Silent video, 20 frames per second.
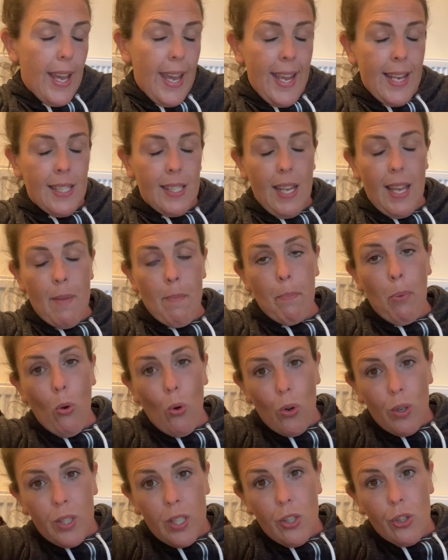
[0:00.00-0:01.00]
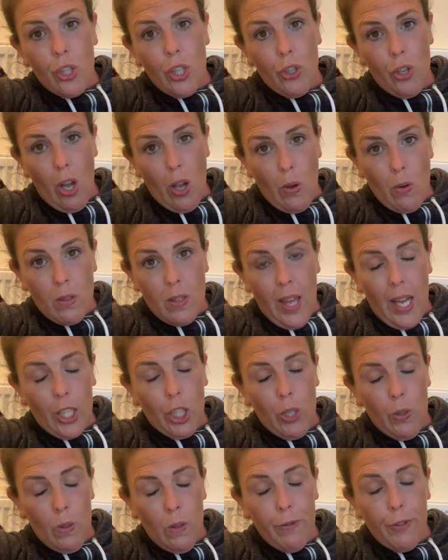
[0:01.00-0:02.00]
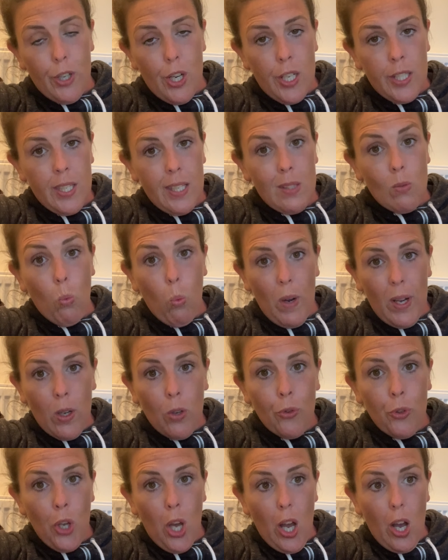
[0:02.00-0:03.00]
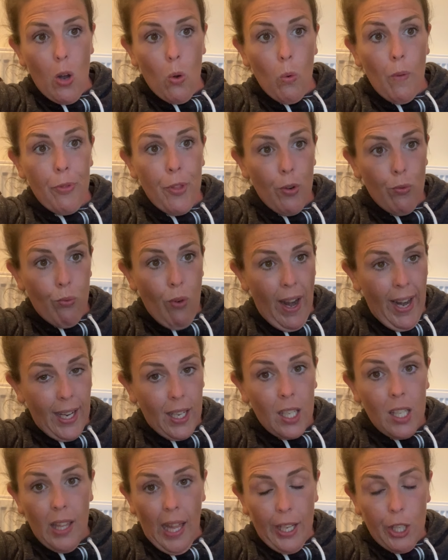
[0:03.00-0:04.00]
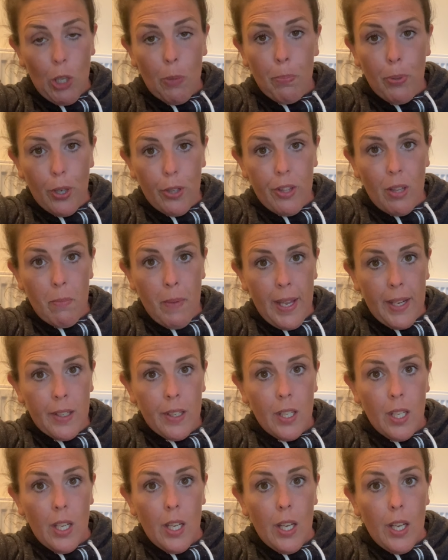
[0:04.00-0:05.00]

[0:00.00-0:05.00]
it's important to note that universities will know the rank that you put them in.